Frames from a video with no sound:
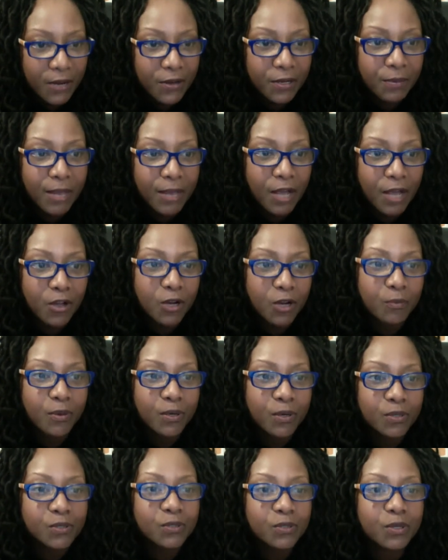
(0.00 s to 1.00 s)
about her
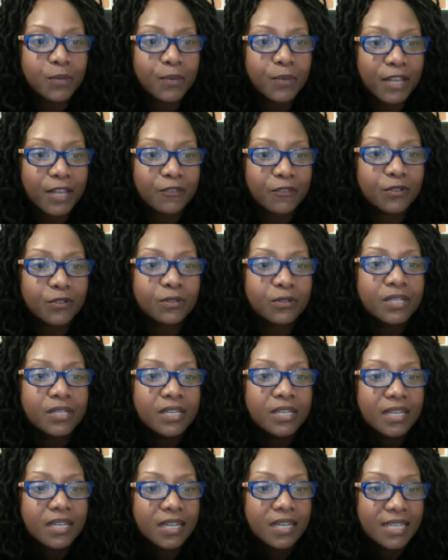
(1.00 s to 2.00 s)
personal and painful
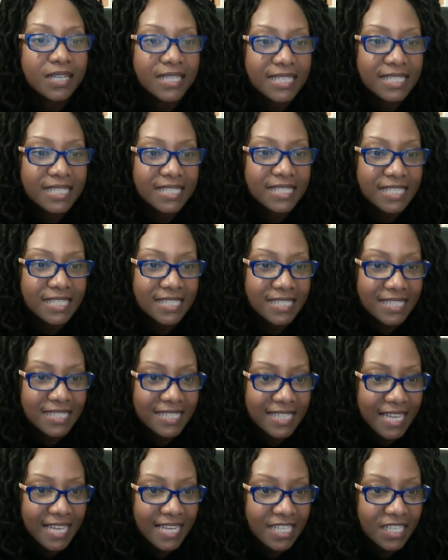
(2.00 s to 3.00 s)
incidences
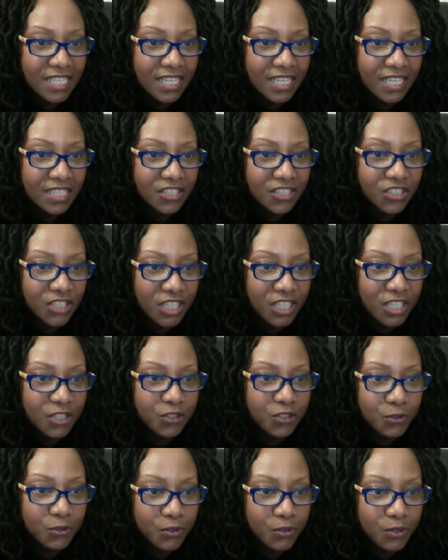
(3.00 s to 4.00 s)
that she
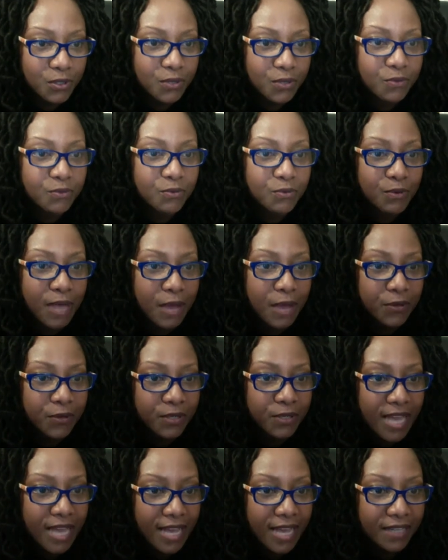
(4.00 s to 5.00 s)
endured throughout her
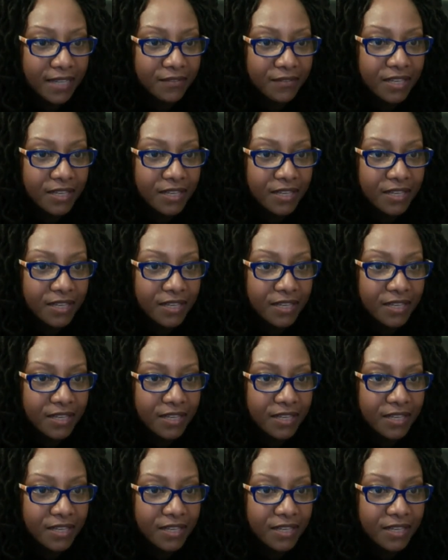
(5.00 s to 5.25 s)
life.